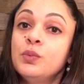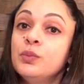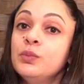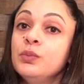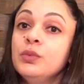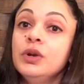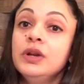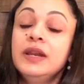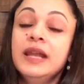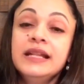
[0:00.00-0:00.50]

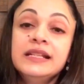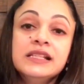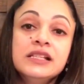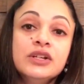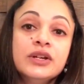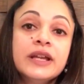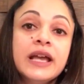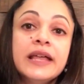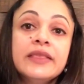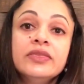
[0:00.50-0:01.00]
Let's
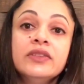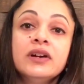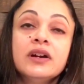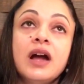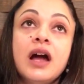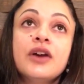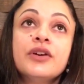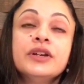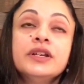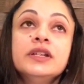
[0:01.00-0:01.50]
look at the
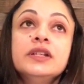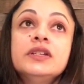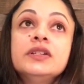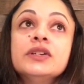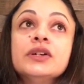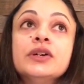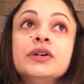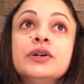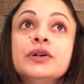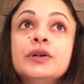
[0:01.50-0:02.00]
current
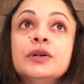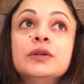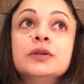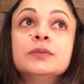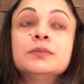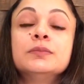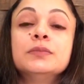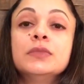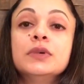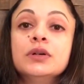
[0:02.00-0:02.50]

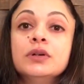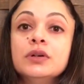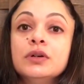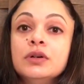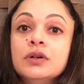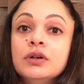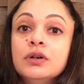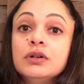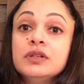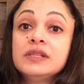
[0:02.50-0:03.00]

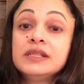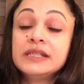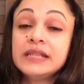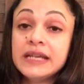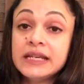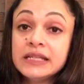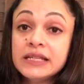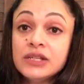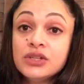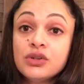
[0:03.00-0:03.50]

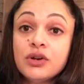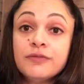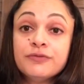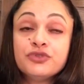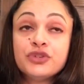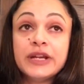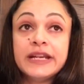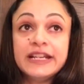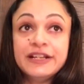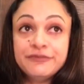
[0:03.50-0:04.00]
status of
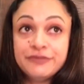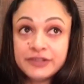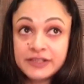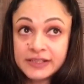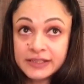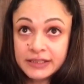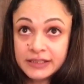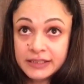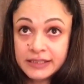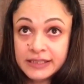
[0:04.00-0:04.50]
training
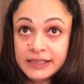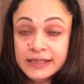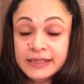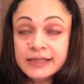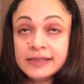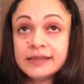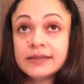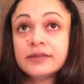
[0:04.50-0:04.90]
facilities